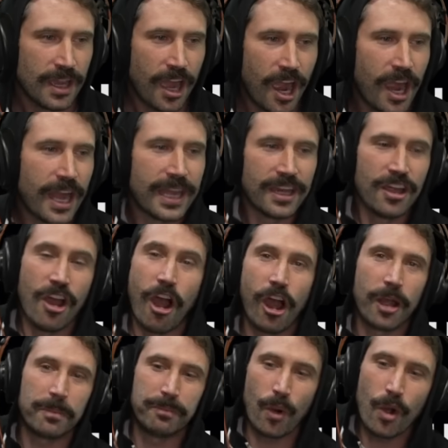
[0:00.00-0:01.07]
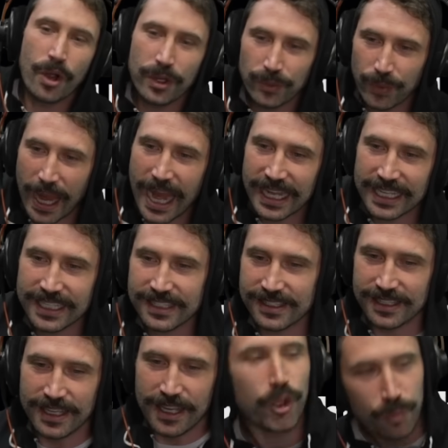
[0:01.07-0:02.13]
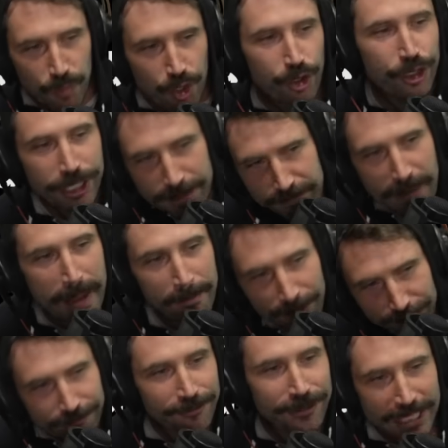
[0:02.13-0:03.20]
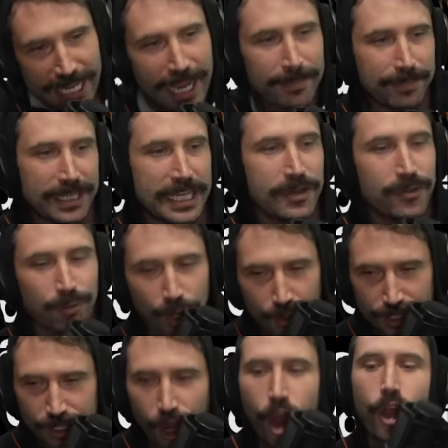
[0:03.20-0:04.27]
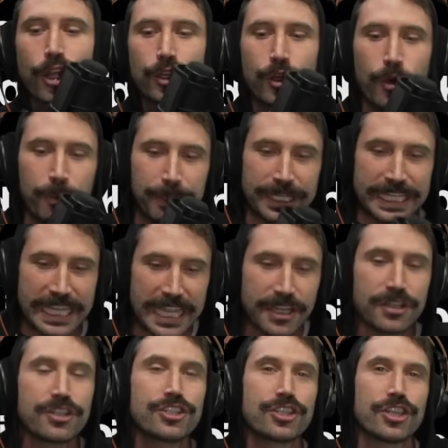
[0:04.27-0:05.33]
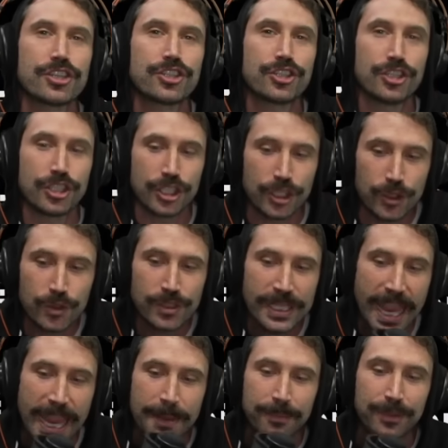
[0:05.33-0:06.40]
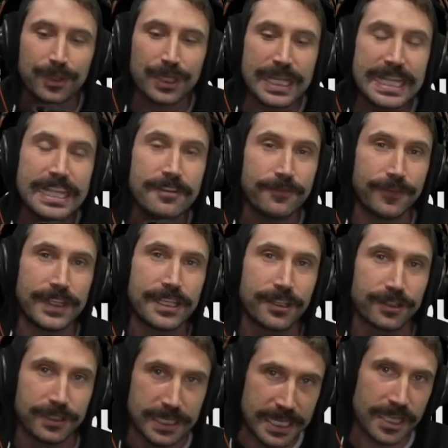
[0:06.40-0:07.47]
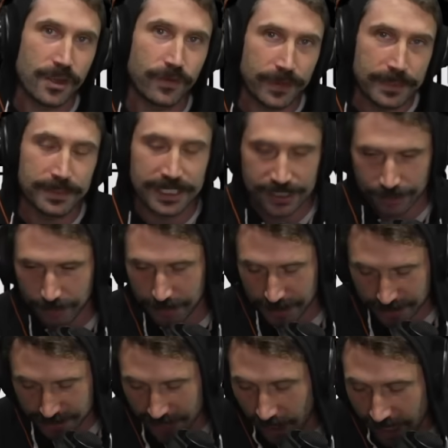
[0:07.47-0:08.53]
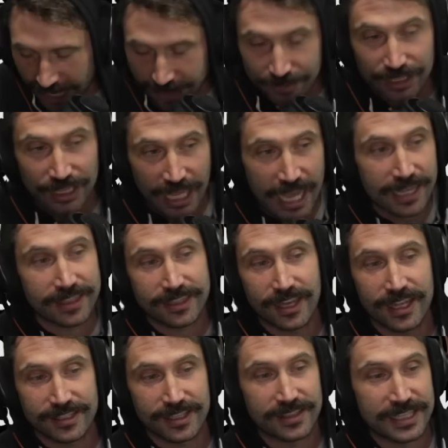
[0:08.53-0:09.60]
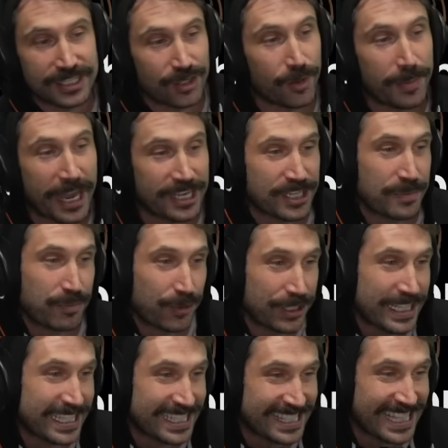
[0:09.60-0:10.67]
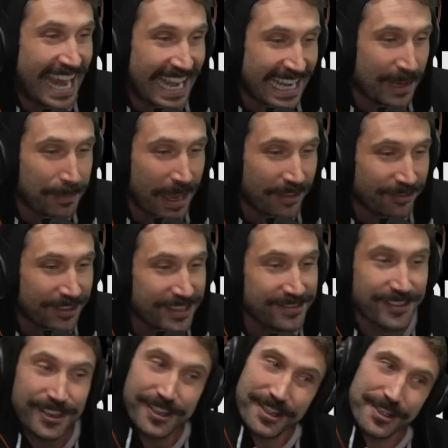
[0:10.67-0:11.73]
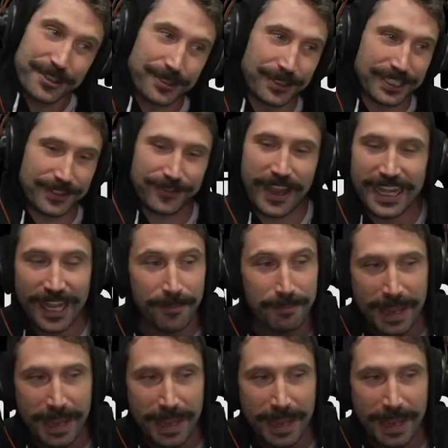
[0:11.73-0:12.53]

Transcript: All right. Our boy Radius, community member VIP, wrote an article. Beginners should use a pre configured NeoVim distribution. Now, I have a lot of thoughts on this, so I'm actually pretty excited about this. So let's find out.